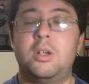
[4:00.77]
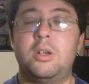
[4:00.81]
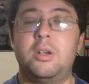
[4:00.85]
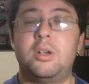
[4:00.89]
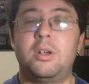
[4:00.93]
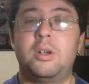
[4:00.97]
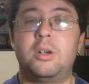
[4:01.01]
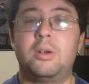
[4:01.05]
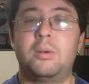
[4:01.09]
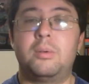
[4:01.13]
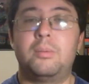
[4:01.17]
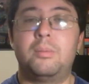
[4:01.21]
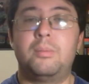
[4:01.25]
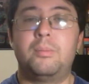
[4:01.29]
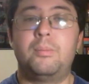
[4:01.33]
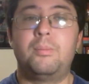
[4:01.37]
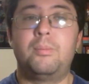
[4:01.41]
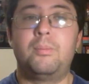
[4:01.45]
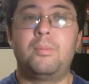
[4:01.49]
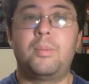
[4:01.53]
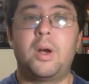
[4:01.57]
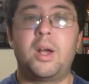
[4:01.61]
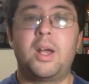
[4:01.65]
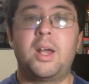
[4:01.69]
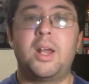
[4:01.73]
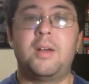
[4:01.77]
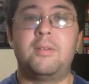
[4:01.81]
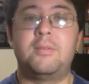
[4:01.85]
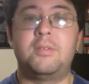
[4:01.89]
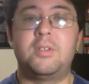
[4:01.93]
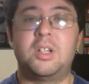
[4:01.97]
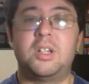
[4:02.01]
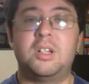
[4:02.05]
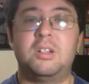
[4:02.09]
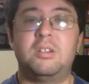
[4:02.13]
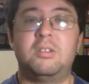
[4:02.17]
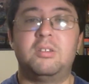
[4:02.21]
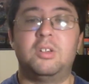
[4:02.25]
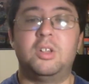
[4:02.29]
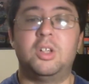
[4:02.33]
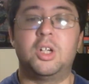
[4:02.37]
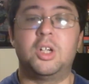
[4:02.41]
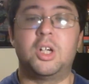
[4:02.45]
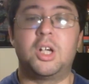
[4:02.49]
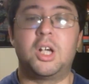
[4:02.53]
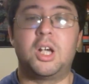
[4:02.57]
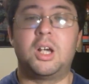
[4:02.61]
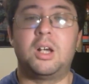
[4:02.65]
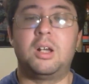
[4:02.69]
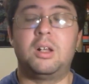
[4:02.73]
so you're probably going to have to
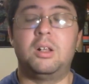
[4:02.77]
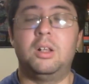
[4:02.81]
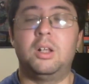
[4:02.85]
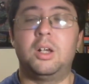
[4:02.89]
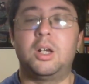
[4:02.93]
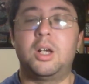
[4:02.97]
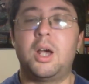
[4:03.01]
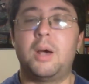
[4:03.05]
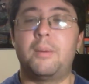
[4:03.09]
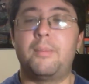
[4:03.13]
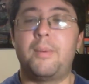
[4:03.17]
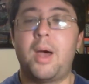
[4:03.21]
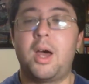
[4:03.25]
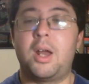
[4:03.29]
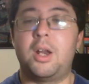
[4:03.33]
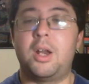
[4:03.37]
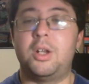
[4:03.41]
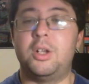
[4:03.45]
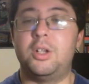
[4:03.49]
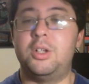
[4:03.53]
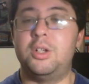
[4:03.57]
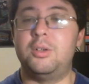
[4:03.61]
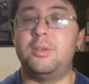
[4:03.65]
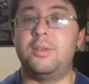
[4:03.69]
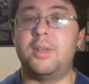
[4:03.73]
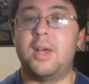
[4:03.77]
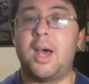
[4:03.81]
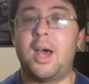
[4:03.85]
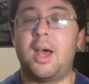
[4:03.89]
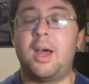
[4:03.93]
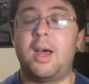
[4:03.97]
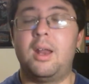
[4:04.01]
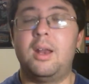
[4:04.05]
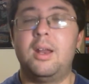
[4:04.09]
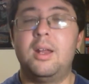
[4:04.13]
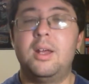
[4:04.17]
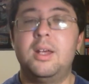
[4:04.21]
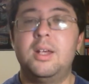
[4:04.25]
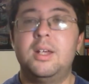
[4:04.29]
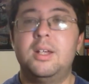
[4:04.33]
look up how to do that.